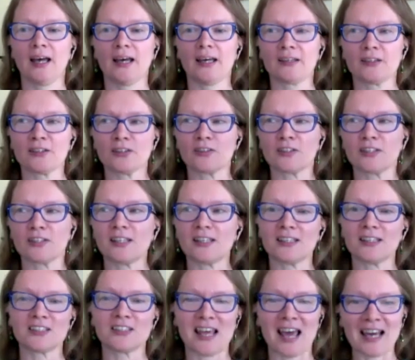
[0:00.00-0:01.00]

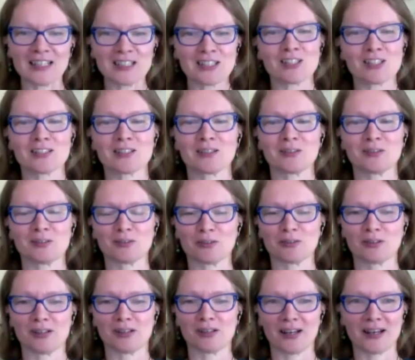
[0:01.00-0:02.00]
the tax
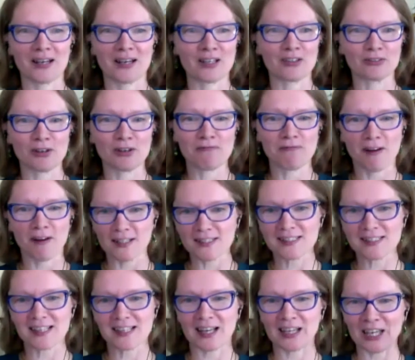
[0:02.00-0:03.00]

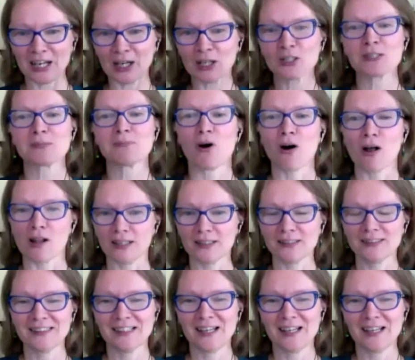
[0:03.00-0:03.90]
refunds are getting smaller,